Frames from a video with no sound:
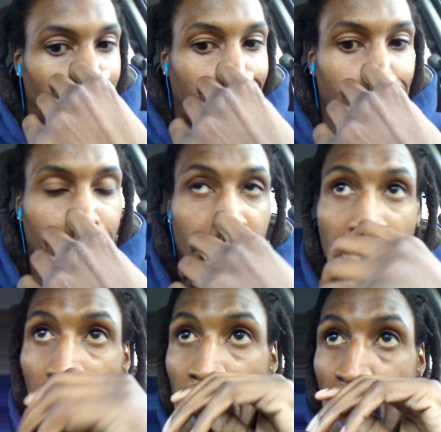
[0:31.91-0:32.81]
And
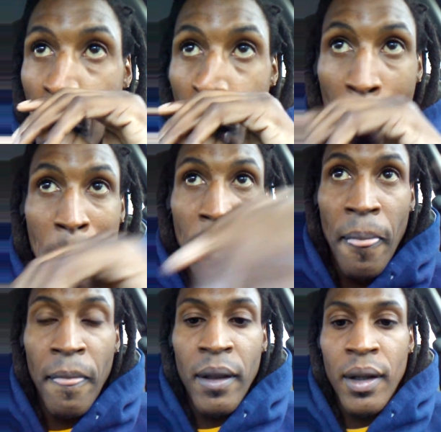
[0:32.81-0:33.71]

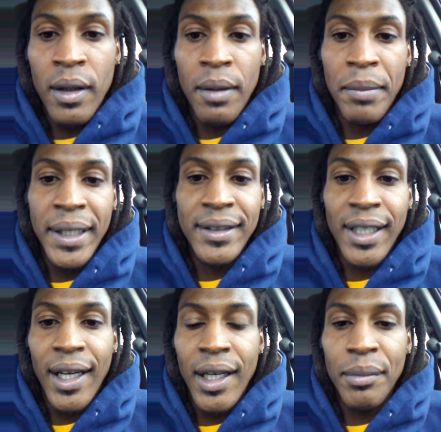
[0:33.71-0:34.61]
many
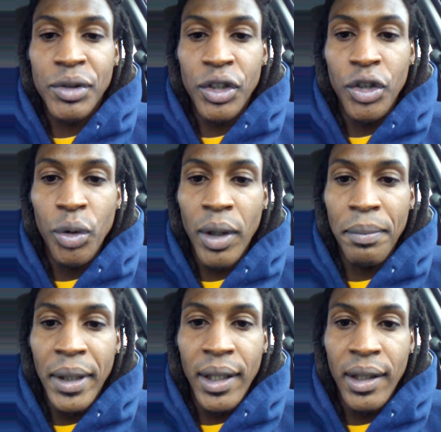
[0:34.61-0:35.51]
times you can
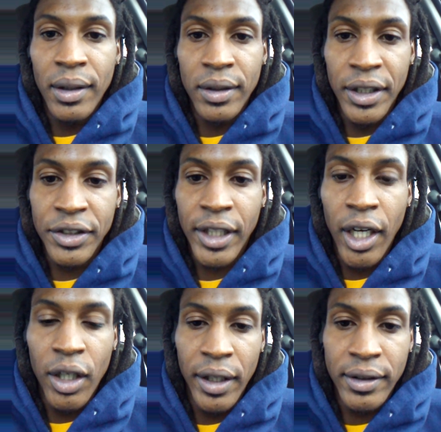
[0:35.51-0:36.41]
be
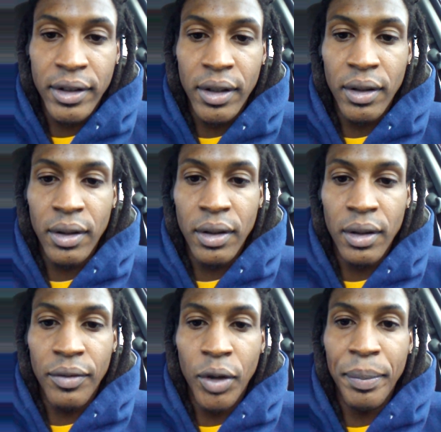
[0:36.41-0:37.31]
discouraged
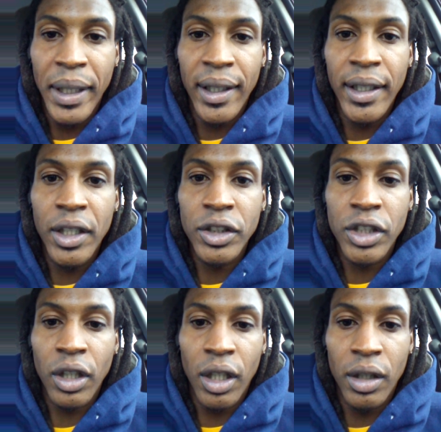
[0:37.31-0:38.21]
for being eager
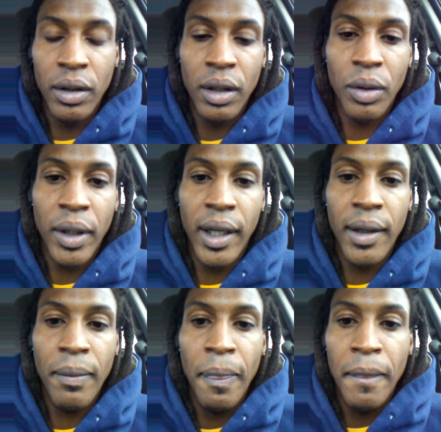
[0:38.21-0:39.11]
to learn, okay?